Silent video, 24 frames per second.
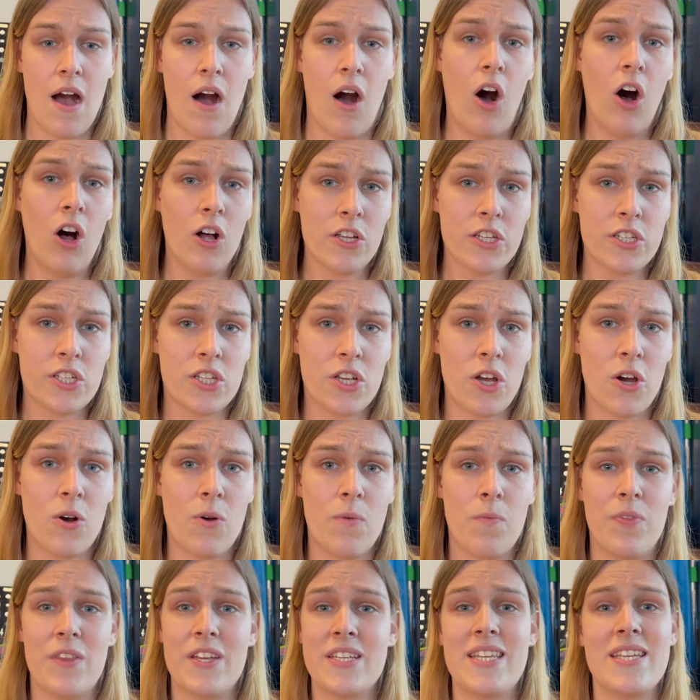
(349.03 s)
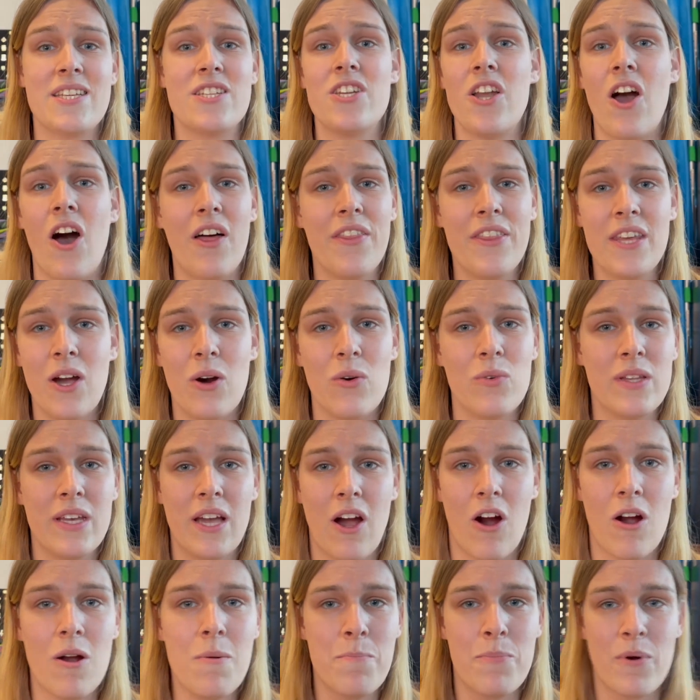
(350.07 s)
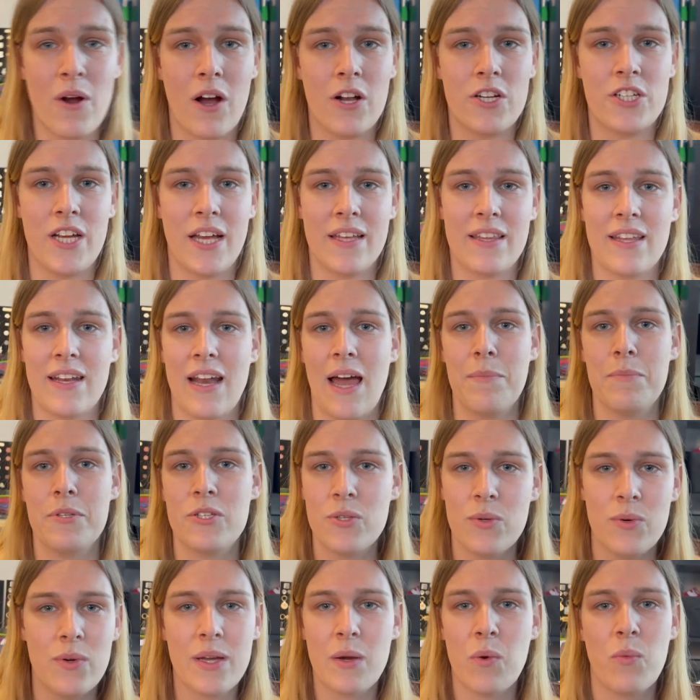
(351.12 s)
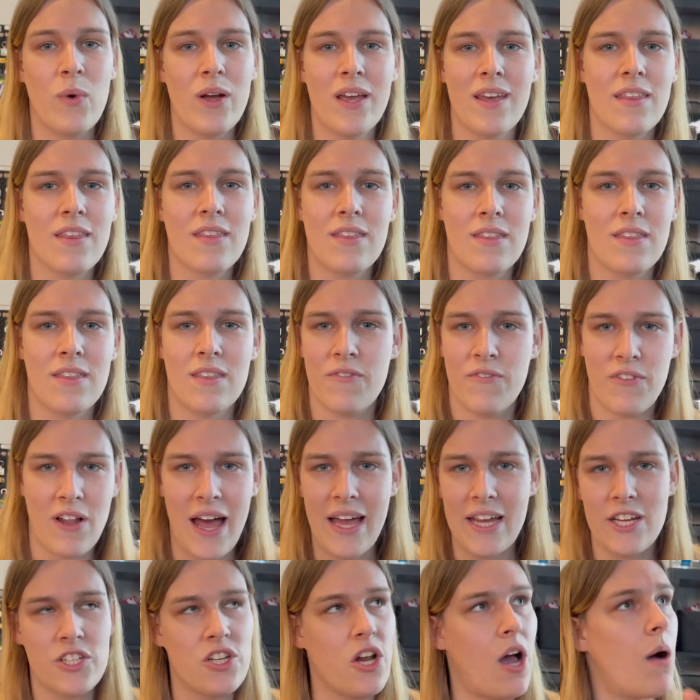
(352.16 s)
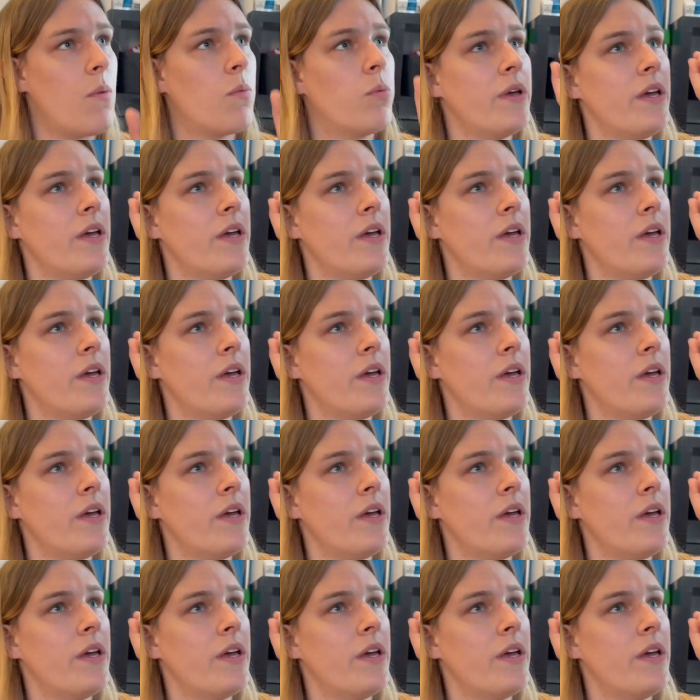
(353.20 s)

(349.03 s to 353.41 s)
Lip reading: Also, this is not the only art project that I'm doing with the Flag Shop.